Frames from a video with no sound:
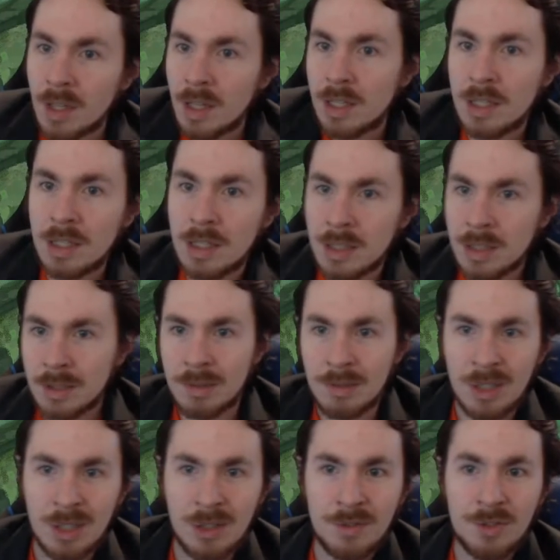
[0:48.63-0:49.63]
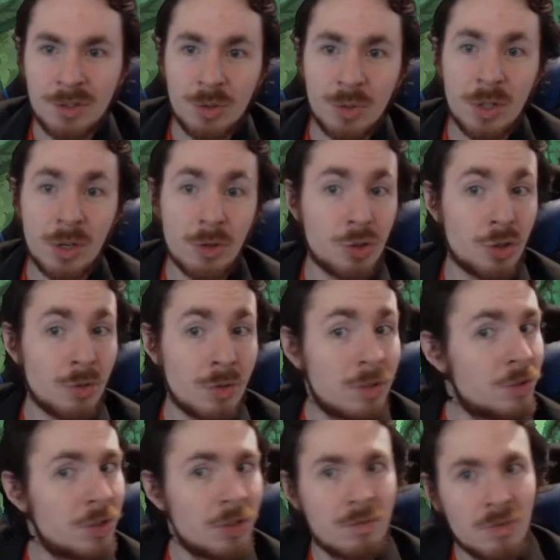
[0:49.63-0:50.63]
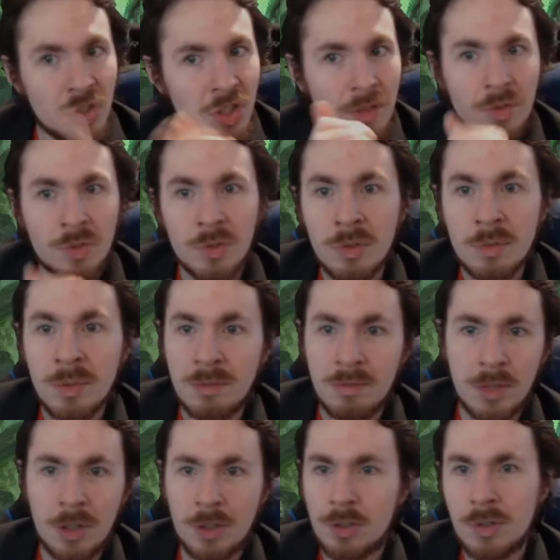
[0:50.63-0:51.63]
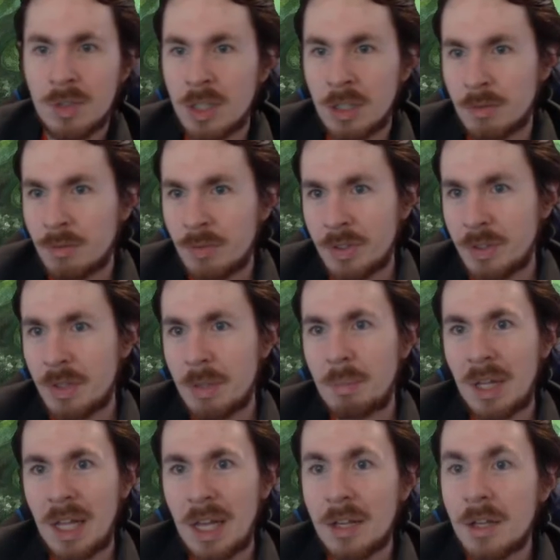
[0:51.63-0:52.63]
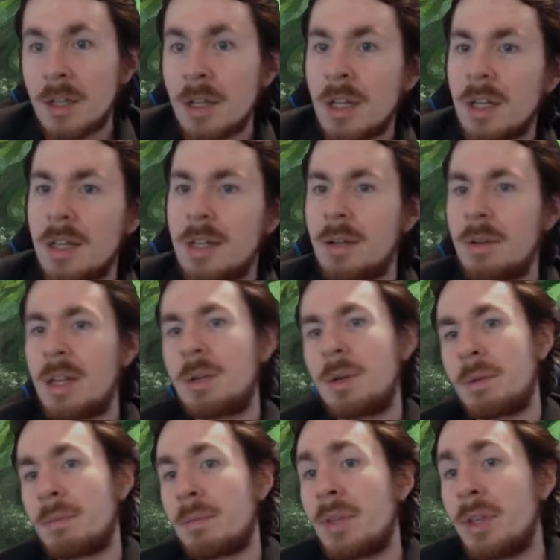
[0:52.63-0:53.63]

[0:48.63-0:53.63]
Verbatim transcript: Uh, elf druid archer no just just elf druid but archers you know implied uh, anyway